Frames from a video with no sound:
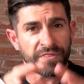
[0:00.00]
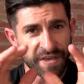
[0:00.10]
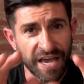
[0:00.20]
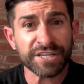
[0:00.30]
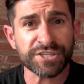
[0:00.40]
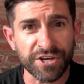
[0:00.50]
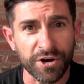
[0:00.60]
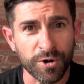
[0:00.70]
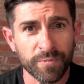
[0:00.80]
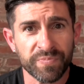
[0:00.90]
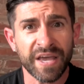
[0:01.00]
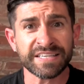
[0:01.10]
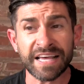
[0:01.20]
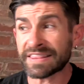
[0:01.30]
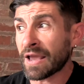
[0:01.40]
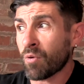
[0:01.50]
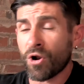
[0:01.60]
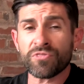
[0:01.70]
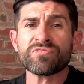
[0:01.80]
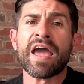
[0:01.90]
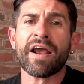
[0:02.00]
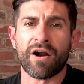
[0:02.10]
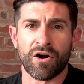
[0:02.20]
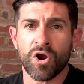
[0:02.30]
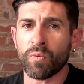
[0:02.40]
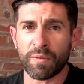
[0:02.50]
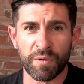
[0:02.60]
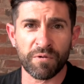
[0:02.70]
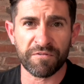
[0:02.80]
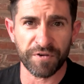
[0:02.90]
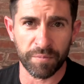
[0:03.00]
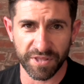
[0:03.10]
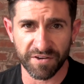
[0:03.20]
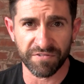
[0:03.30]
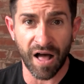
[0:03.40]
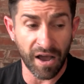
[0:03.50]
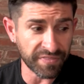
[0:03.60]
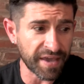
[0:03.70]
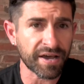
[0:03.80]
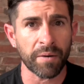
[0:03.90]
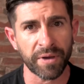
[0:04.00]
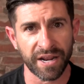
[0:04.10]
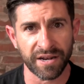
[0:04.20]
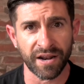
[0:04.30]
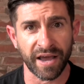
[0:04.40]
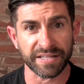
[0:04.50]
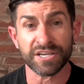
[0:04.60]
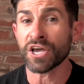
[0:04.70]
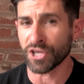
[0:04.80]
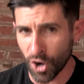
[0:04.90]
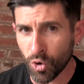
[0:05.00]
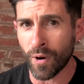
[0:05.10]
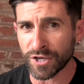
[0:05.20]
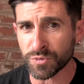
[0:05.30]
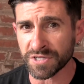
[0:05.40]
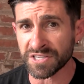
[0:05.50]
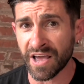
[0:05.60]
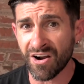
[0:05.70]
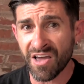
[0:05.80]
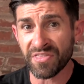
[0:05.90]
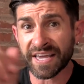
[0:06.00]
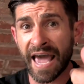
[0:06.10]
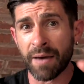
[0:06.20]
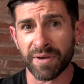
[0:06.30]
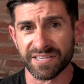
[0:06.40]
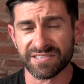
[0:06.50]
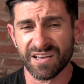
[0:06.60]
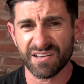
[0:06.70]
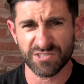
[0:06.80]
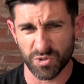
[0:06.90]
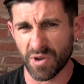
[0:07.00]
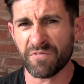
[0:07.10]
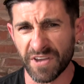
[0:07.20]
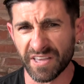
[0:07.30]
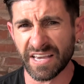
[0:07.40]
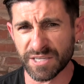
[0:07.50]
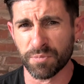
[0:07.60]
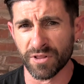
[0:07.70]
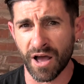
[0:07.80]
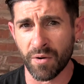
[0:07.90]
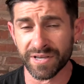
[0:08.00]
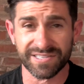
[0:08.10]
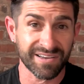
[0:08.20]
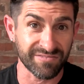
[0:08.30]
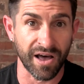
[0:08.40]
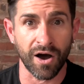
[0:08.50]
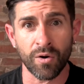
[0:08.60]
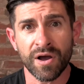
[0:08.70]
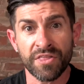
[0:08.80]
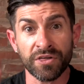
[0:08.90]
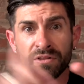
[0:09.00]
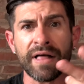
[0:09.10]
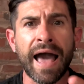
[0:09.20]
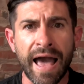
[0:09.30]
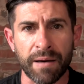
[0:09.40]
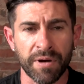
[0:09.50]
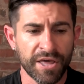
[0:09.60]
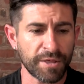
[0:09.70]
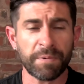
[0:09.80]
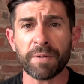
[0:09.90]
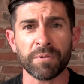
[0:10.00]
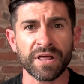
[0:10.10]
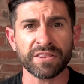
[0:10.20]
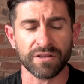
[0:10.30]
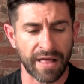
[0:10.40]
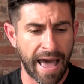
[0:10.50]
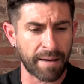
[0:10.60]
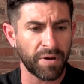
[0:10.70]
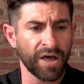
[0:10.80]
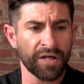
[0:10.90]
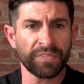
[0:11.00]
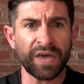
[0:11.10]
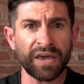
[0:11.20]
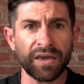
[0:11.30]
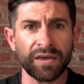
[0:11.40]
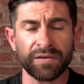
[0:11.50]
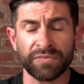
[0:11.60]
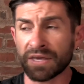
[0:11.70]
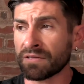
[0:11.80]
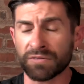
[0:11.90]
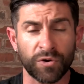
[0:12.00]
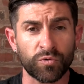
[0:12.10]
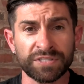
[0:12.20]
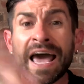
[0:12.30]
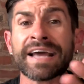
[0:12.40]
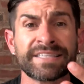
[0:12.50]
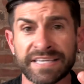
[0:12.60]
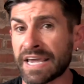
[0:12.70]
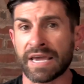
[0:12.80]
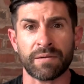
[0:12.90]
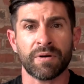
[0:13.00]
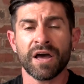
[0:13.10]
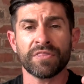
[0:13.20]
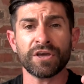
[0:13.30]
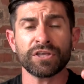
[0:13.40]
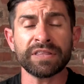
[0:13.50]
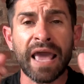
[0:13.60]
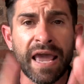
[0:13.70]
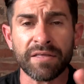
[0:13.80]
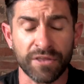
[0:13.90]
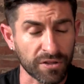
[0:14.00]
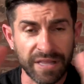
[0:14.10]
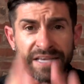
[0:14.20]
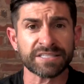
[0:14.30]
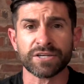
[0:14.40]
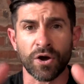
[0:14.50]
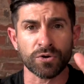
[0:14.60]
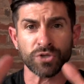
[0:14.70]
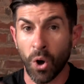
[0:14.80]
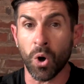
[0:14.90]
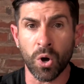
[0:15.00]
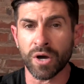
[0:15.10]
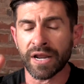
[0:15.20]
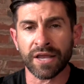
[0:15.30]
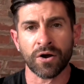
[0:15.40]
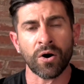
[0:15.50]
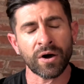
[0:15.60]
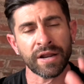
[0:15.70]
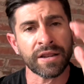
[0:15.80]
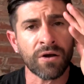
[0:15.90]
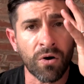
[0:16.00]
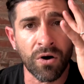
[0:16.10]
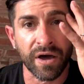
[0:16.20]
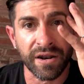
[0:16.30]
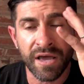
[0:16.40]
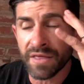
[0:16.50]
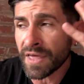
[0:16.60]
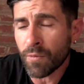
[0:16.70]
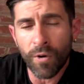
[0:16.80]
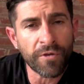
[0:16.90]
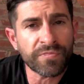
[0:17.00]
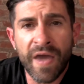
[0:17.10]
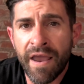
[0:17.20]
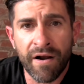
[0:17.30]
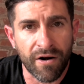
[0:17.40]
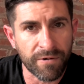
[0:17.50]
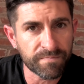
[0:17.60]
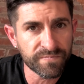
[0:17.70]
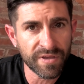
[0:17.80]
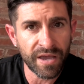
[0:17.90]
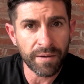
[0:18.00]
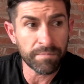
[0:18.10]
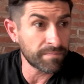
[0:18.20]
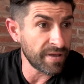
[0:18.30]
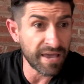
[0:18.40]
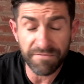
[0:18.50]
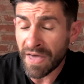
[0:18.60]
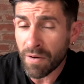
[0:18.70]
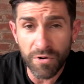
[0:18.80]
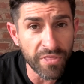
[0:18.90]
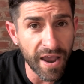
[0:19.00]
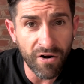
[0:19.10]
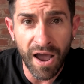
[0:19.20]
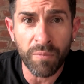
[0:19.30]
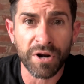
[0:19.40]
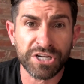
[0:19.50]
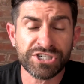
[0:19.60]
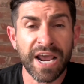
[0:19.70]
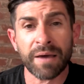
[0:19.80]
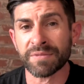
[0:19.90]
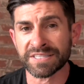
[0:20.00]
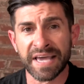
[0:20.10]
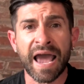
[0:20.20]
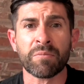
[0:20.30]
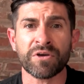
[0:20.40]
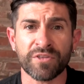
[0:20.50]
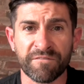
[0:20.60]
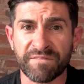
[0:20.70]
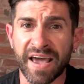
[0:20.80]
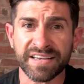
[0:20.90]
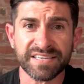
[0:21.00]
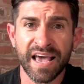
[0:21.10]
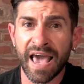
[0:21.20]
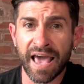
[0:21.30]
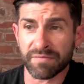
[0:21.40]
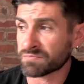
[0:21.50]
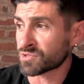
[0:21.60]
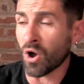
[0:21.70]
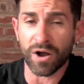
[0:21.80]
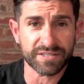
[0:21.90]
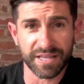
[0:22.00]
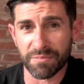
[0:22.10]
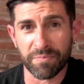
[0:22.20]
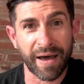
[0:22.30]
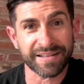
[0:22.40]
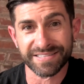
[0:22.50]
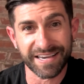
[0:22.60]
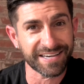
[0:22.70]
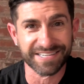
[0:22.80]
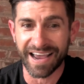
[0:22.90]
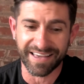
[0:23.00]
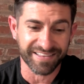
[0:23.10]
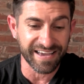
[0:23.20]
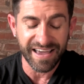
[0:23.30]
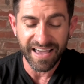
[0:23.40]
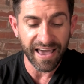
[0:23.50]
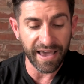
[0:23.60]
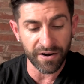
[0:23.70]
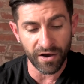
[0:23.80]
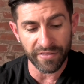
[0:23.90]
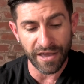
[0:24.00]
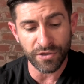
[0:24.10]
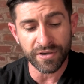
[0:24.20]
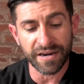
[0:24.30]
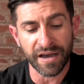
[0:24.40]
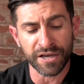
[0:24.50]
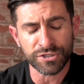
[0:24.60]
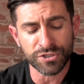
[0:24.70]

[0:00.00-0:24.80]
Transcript: The issue is that they weren't there when we were filming the vlog. They come in at night. You know who else wasn't there? The chemist. Do we feel he's below us? No. The lab, the people in the lab, the, the, the tech team, the, na- the list goes on and on and on. They weren't there. If they were there, I would have jammed this camera in their face and talked to them about Tiege Hanley and all that. You can,